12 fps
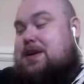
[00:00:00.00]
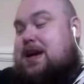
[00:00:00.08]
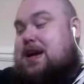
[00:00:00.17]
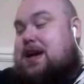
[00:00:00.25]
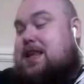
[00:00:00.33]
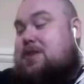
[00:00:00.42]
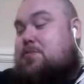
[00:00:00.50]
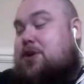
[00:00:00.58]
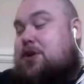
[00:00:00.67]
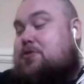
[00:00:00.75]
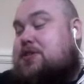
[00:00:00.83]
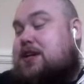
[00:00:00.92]
And then we
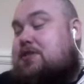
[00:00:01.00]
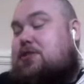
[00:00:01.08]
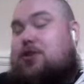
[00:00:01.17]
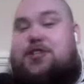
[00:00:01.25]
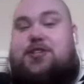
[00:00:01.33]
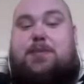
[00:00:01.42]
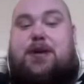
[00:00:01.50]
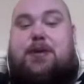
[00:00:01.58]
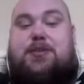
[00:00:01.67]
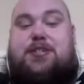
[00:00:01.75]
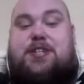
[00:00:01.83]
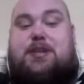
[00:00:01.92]
go to how long it's going to be,
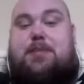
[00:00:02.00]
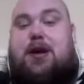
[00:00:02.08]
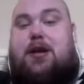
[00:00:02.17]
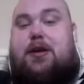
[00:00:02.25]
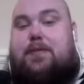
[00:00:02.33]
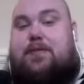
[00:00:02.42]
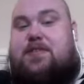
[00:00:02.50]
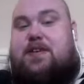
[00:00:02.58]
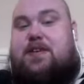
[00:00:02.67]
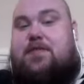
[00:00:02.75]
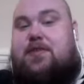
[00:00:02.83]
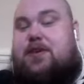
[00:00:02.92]
which is E minor
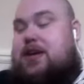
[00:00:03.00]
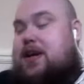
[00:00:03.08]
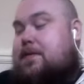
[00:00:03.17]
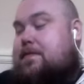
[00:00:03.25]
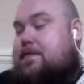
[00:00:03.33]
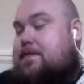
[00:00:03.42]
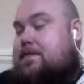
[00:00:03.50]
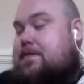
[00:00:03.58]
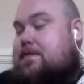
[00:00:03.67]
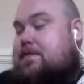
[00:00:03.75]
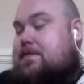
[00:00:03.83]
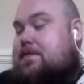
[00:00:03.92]
7 again.
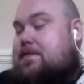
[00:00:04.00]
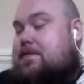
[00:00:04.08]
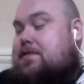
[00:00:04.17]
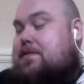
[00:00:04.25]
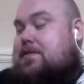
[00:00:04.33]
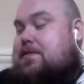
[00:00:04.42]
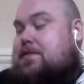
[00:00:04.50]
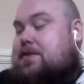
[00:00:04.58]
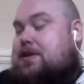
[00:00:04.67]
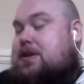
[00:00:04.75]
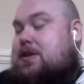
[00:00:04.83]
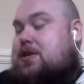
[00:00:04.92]

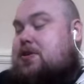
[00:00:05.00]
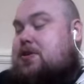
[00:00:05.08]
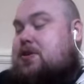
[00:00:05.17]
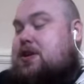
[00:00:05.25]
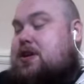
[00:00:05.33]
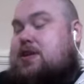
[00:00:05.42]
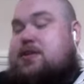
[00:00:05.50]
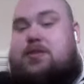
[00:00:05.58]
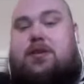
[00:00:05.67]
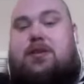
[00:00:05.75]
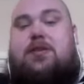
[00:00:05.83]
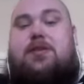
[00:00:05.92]
How long it's
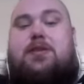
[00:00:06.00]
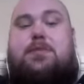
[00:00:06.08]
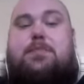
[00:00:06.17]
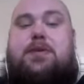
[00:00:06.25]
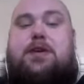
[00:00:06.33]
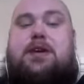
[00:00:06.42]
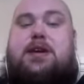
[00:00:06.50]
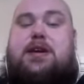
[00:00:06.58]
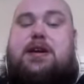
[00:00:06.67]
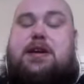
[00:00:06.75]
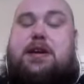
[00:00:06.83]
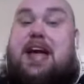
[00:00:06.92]
gonna
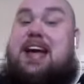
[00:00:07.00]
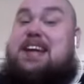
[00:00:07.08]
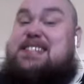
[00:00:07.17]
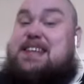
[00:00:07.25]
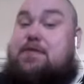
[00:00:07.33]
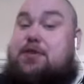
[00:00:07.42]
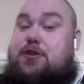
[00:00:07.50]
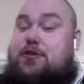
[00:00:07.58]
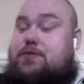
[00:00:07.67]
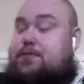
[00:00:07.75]
be, A7.